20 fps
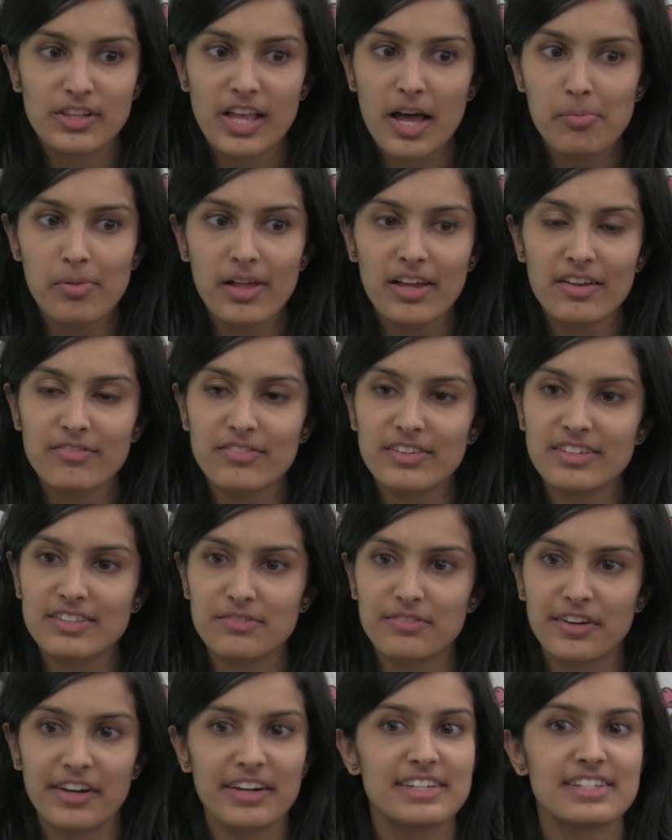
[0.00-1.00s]
lab life
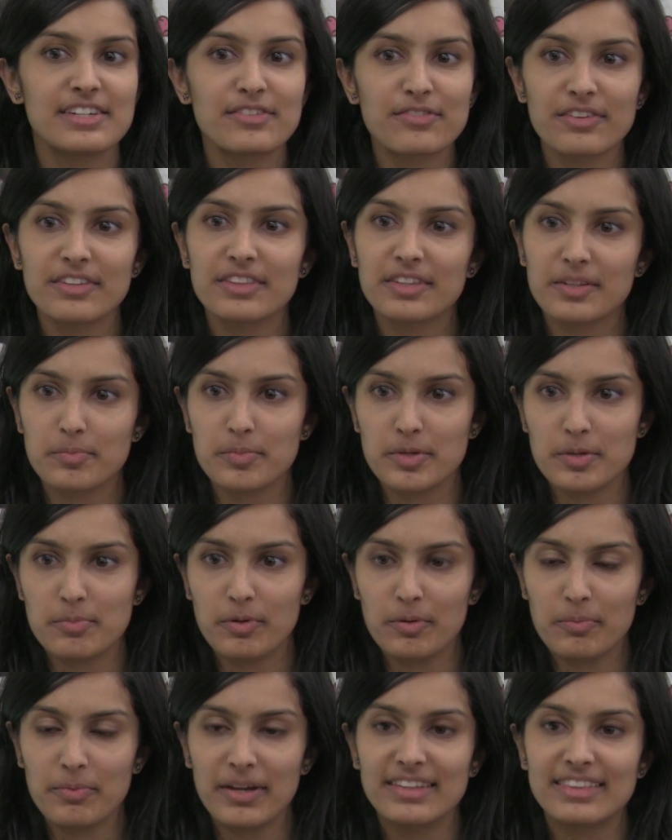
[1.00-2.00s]
is very different than
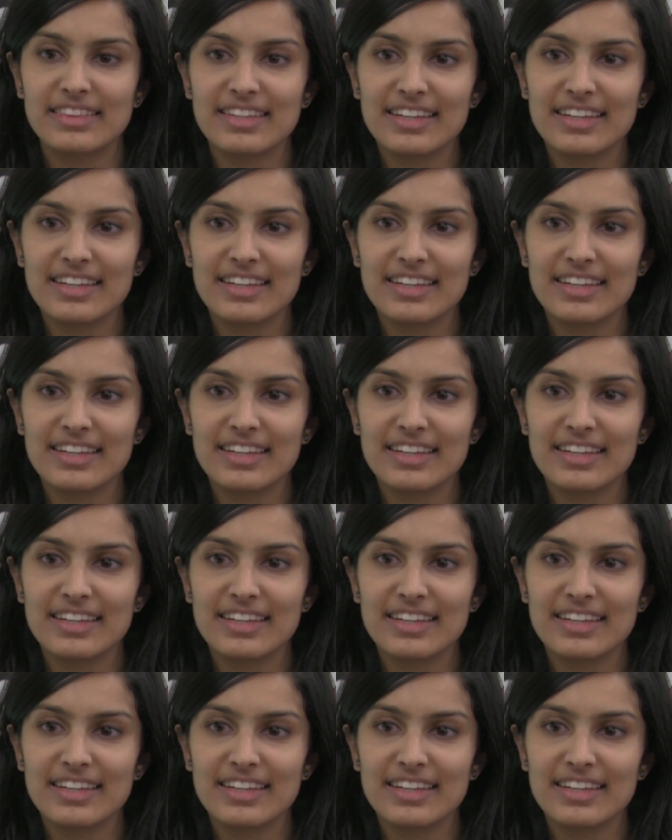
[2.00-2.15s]
people might